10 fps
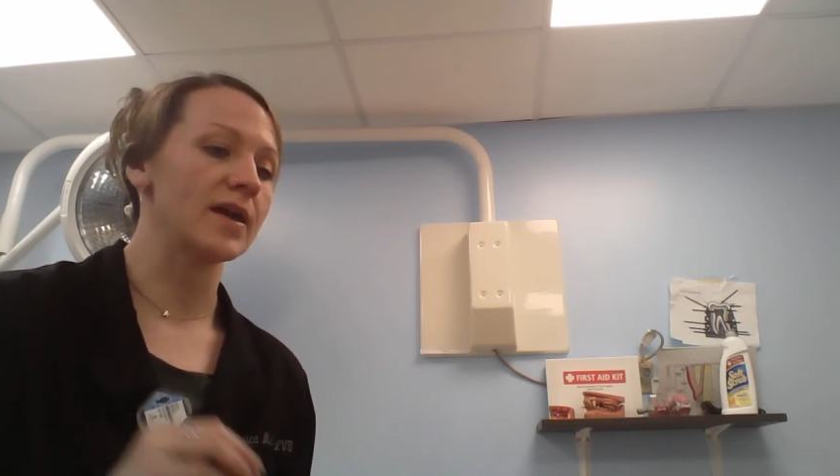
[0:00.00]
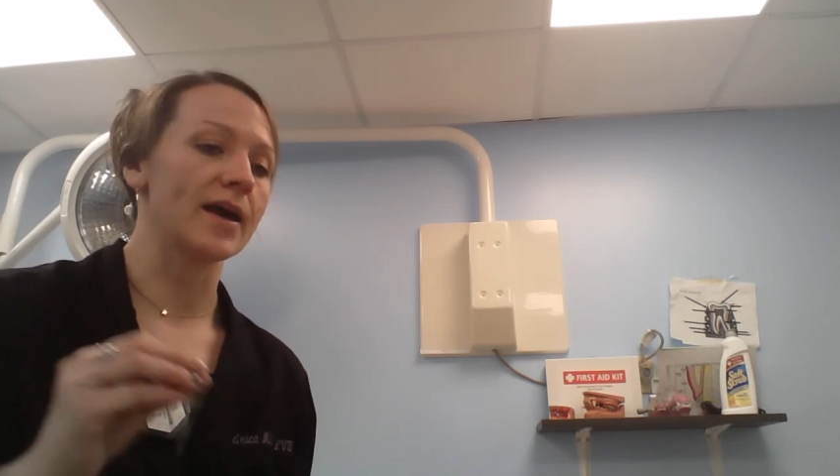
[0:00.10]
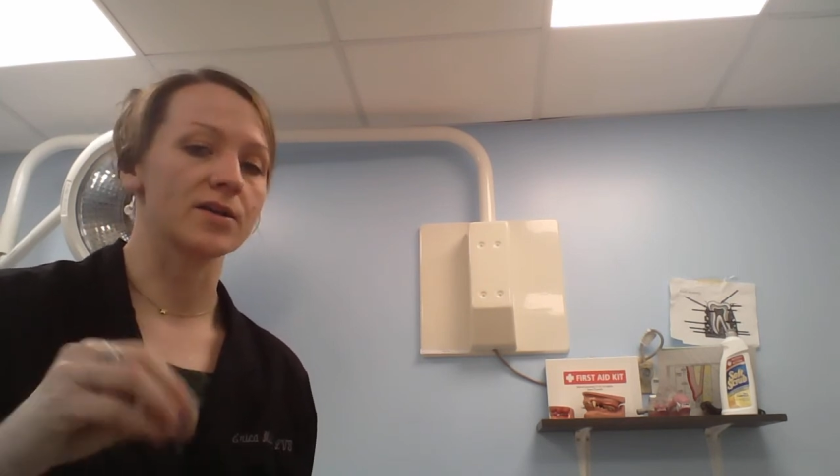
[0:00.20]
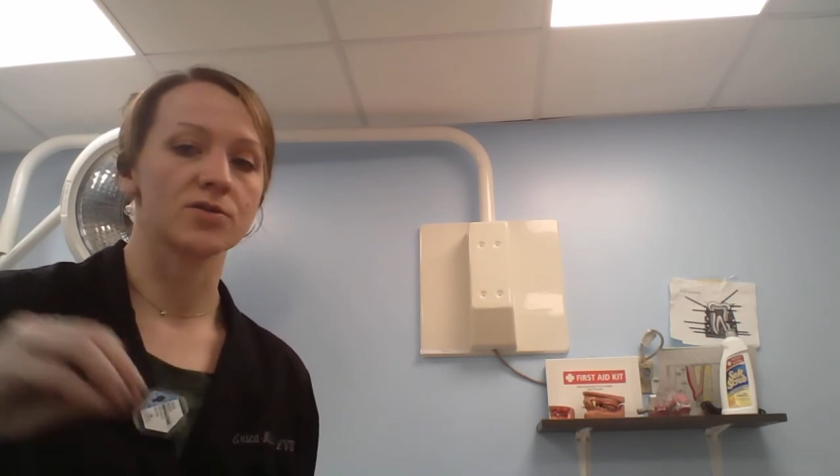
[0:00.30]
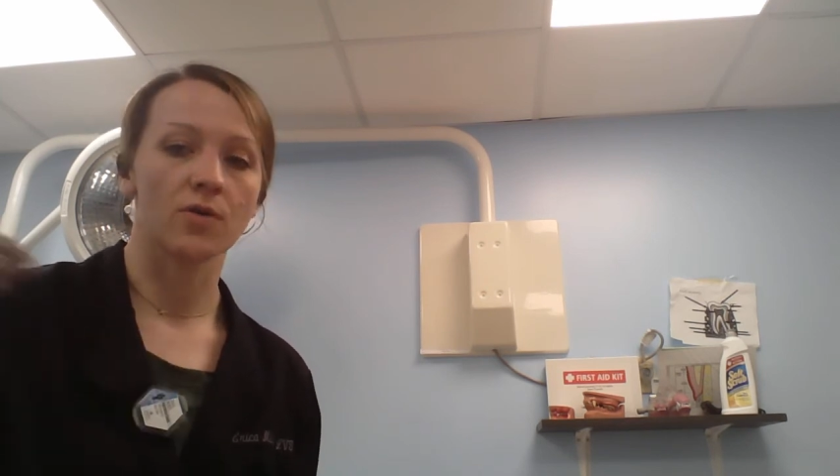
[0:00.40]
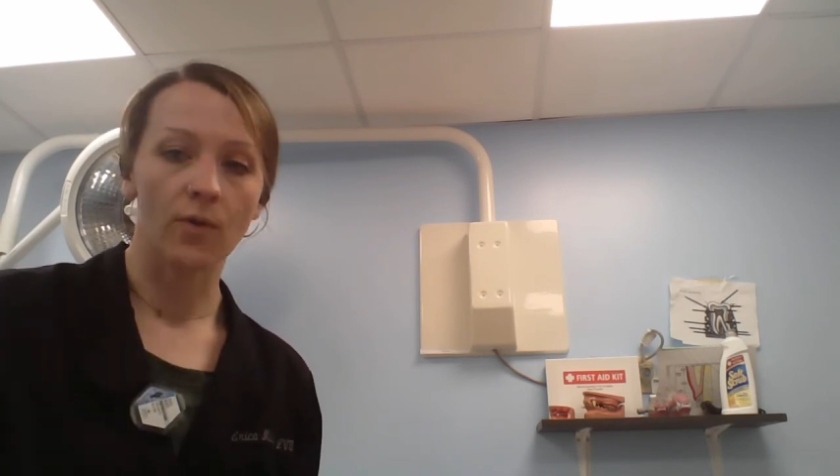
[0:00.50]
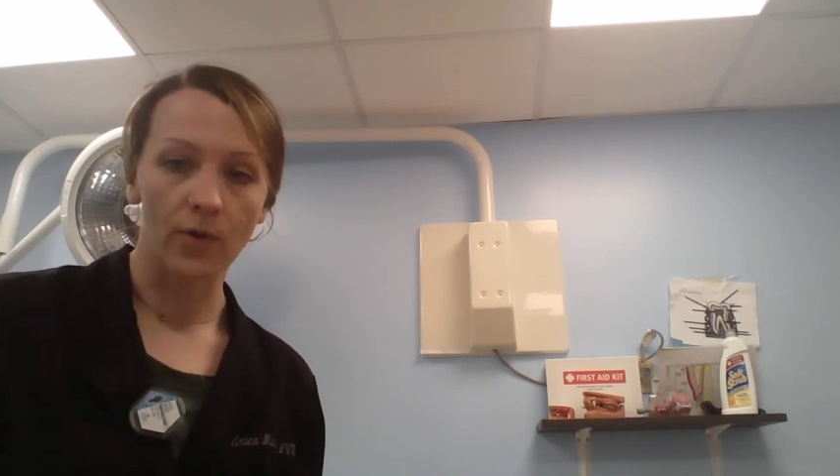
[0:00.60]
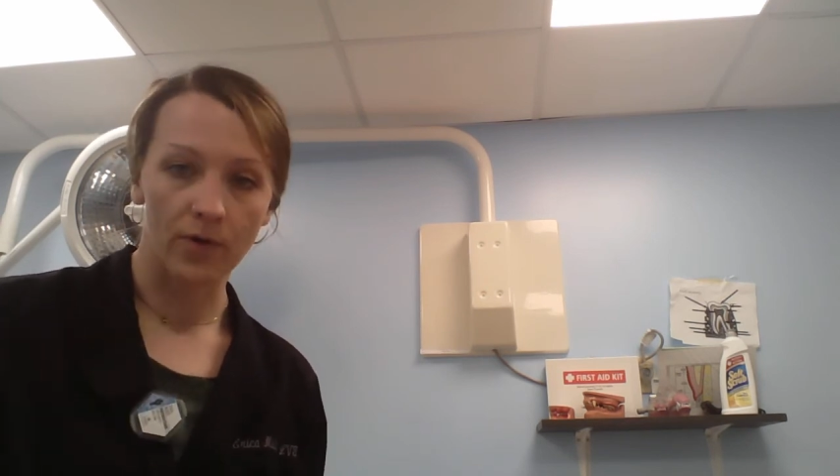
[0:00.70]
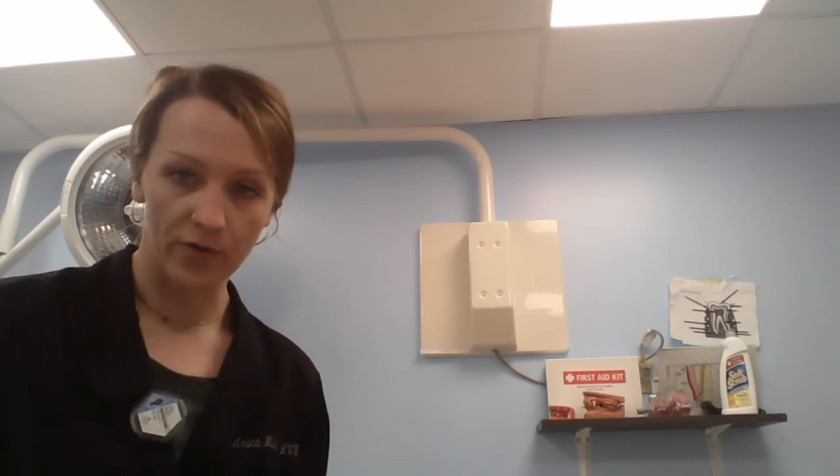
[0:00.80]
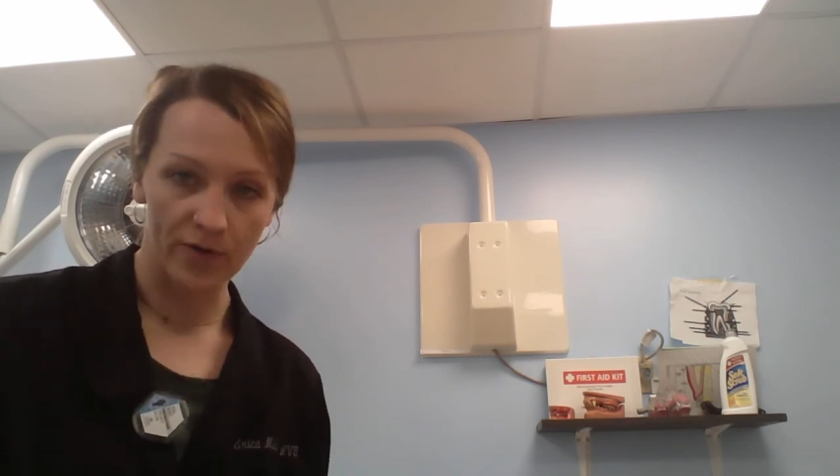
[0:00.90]
extra
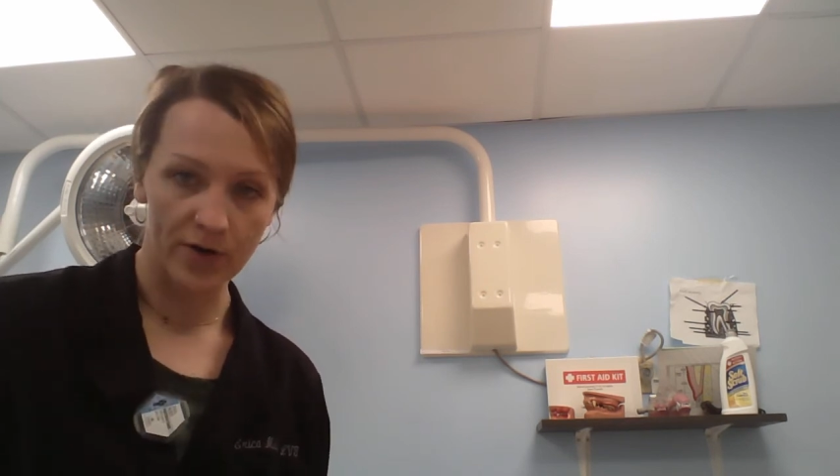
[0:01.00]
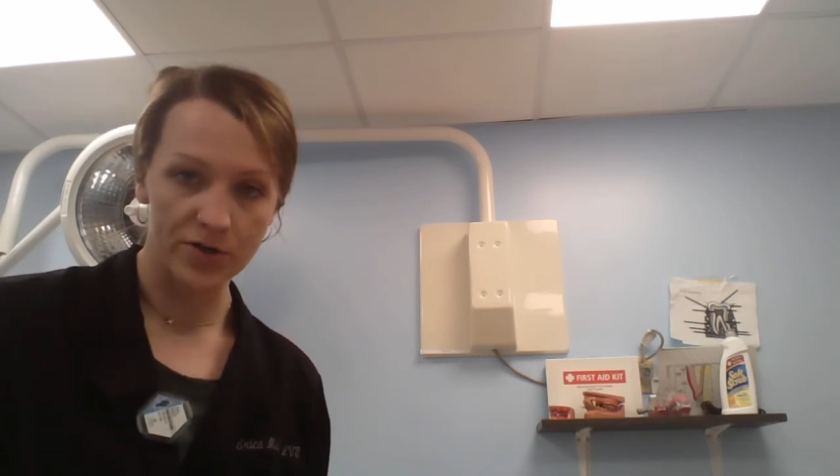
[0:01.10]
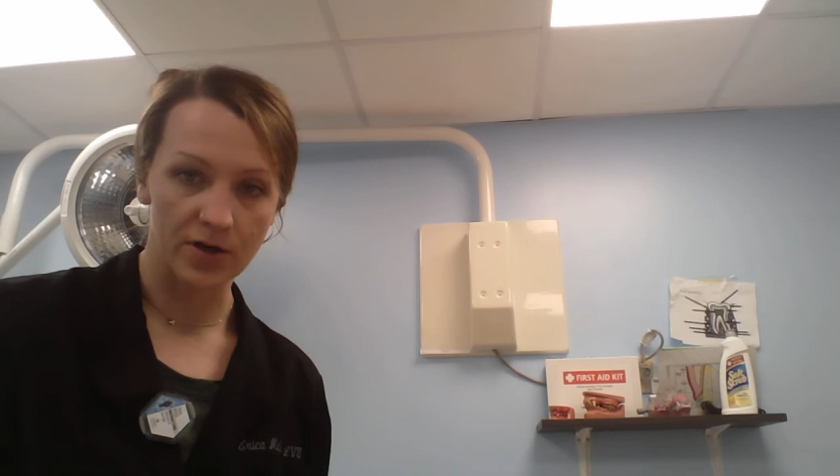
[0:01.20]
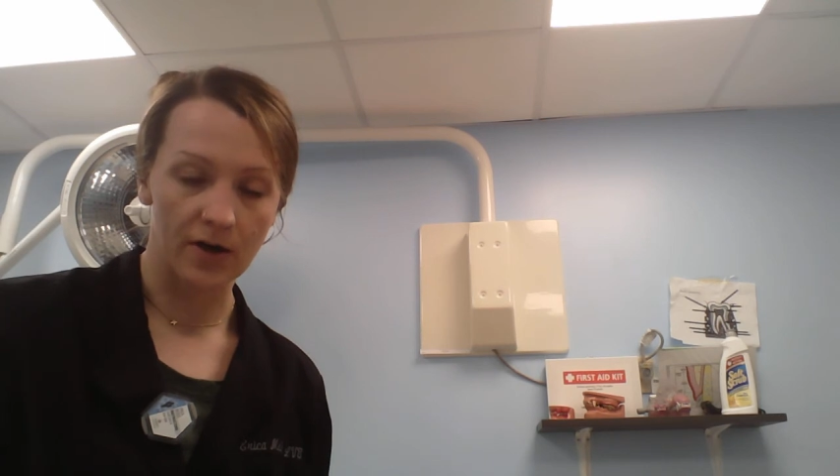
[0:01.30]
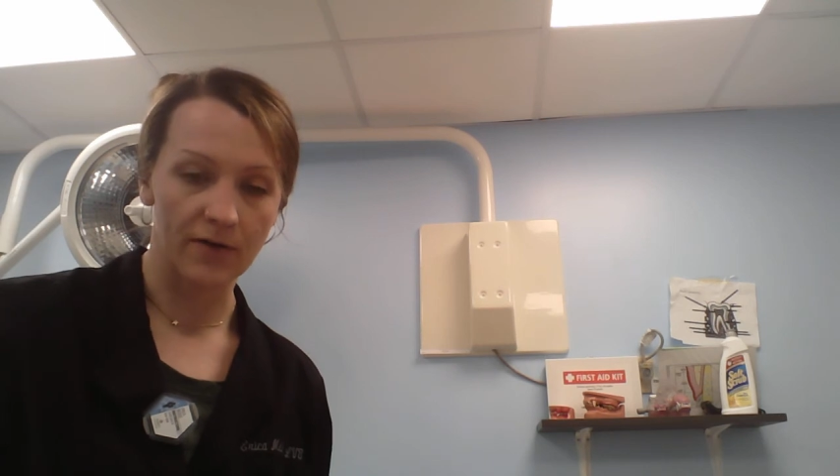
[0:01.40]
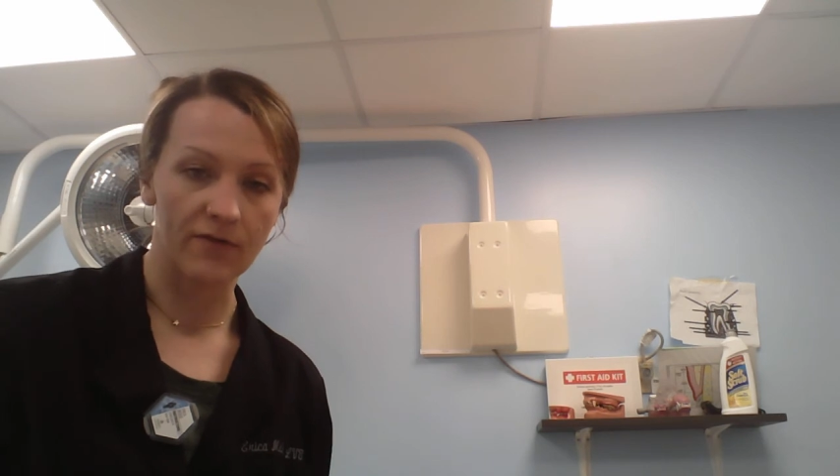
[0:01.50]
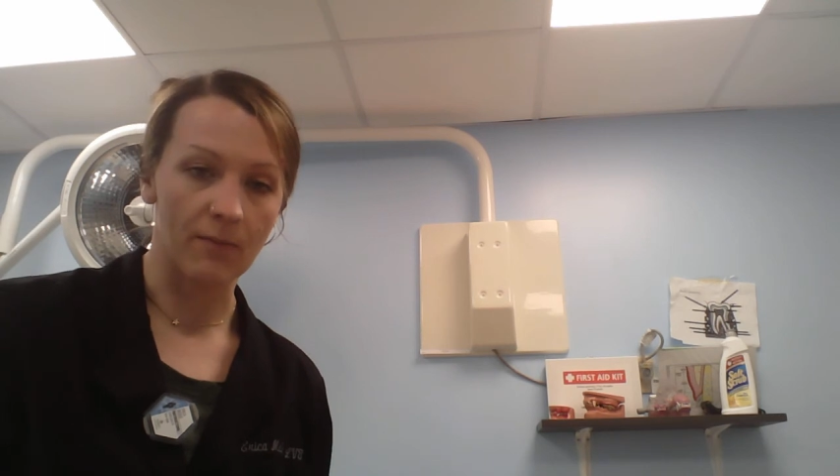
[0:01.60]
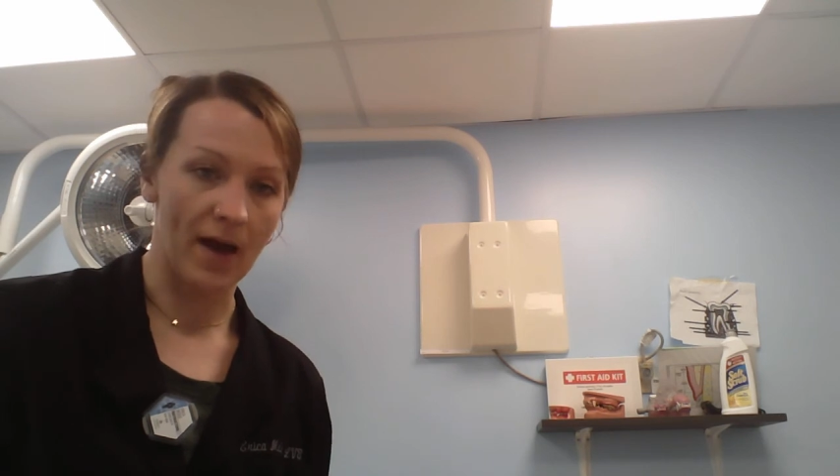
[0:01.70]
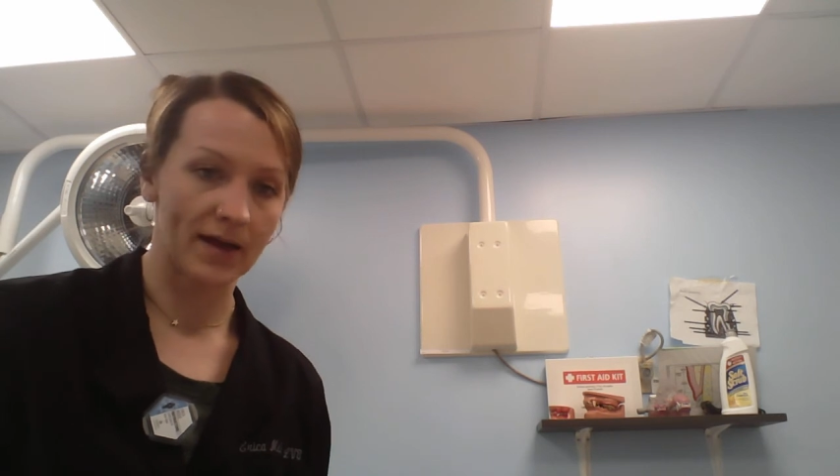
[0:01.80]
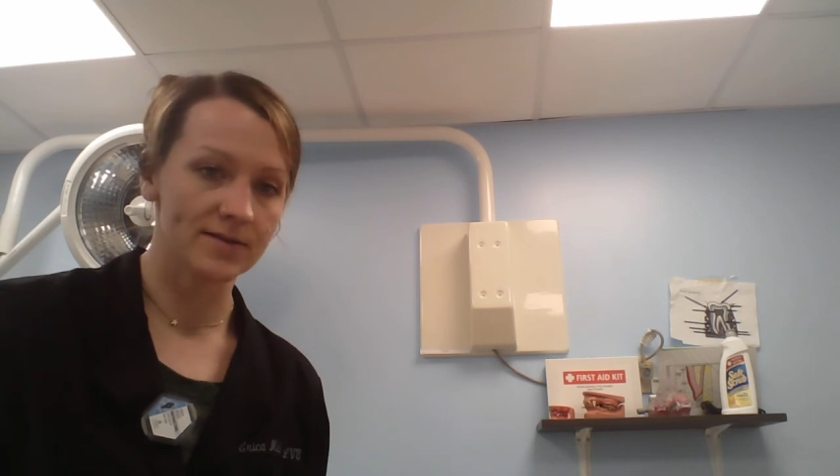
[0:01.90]
oral version of the
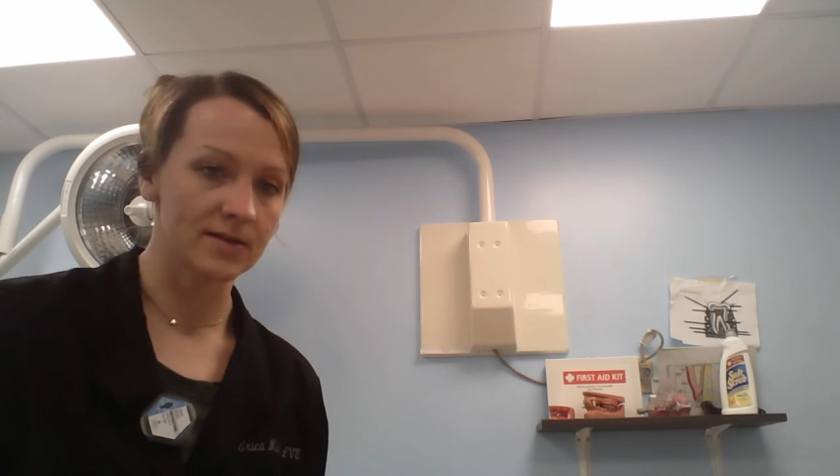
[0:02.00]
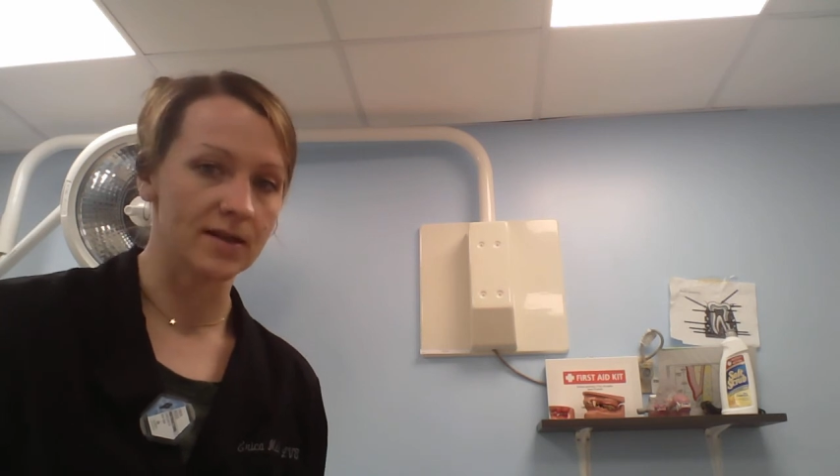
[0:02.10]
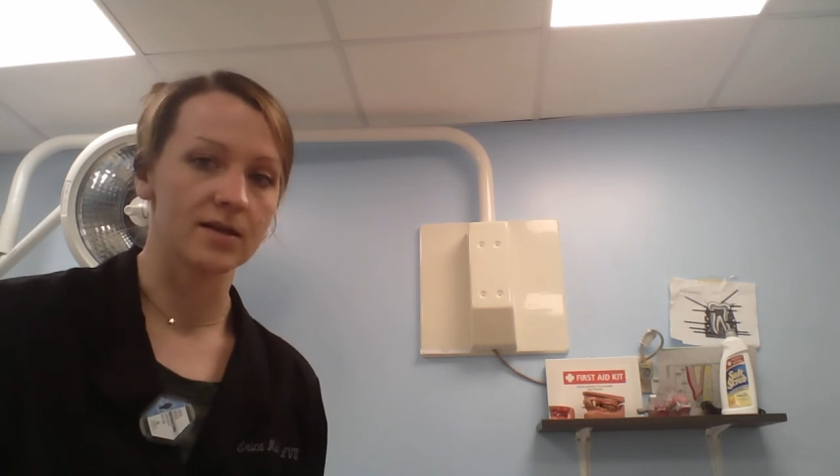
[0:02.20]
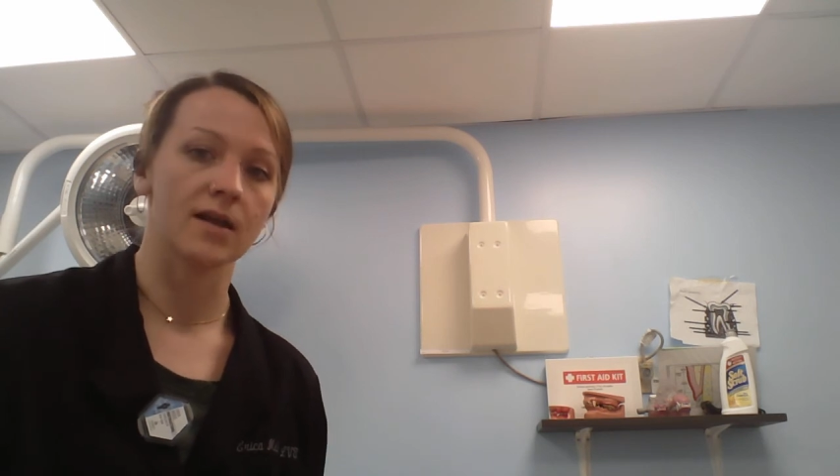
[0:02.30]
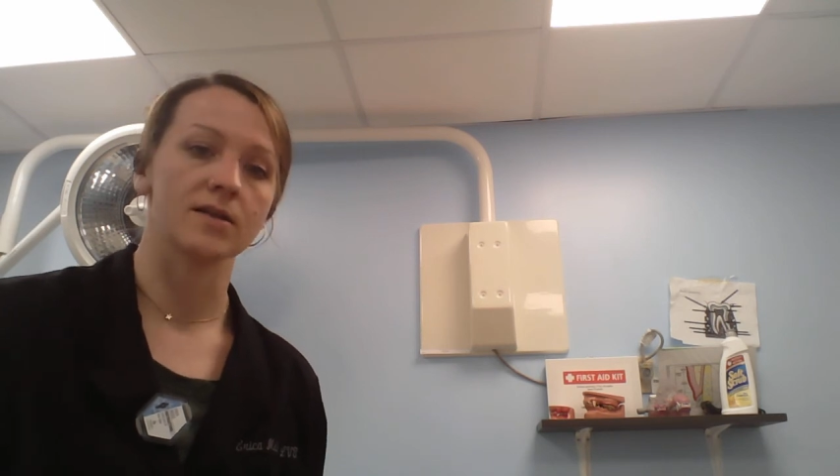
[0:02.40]
maxilla